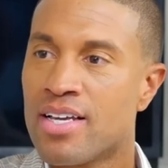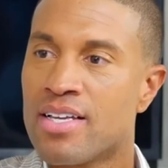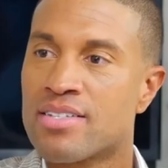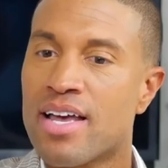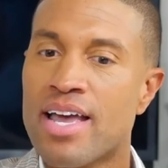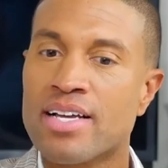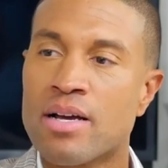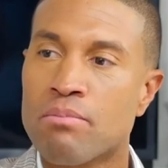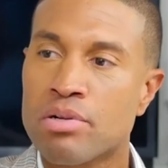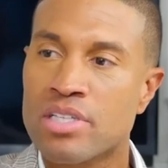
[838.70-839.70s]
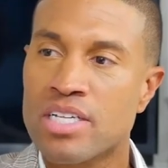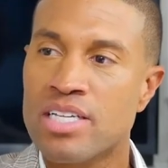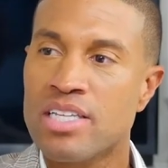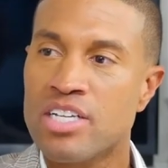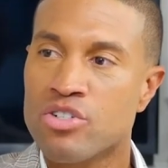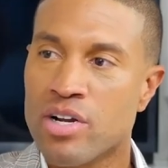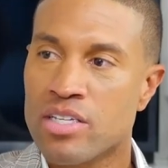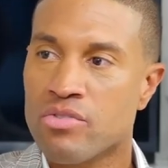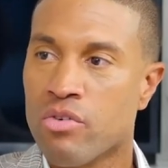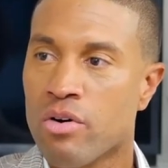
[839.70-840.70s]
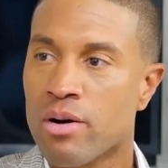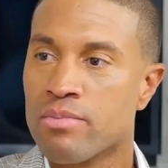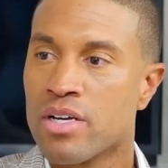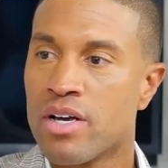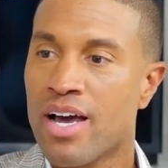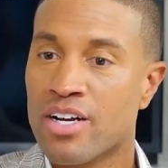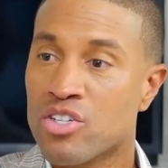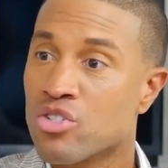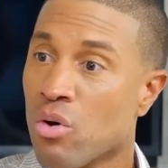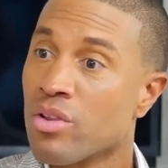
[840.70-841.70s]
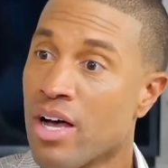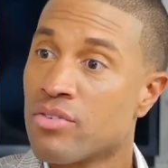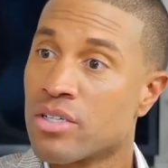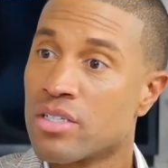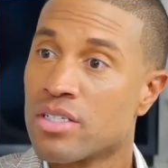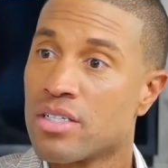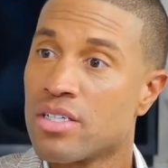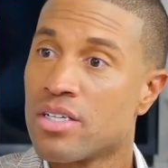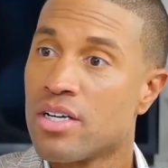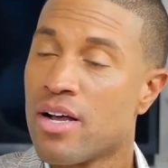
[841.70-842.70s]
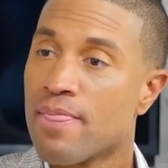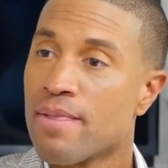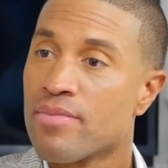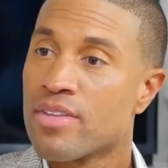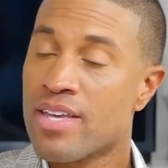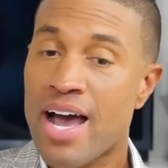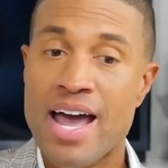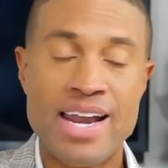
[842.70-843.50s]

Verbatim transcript: is completely transformed at a soul level. Oh, I love that. Yeah,